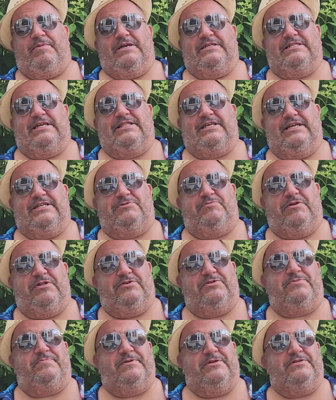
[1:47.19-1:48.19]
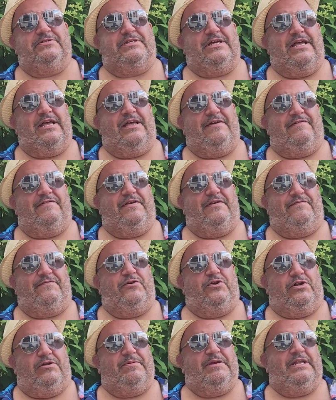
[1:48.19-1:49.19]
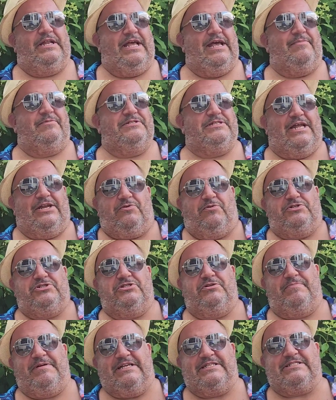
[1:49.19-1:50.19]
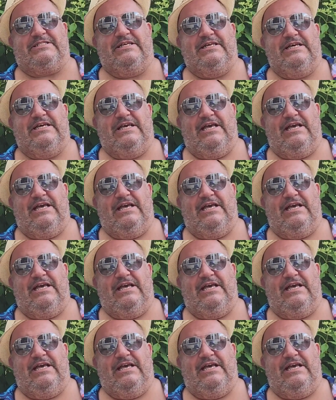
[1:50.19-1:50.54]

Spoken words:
because I think it's one of those beers that if you're going to be in Hamilton, I don't want you to miss.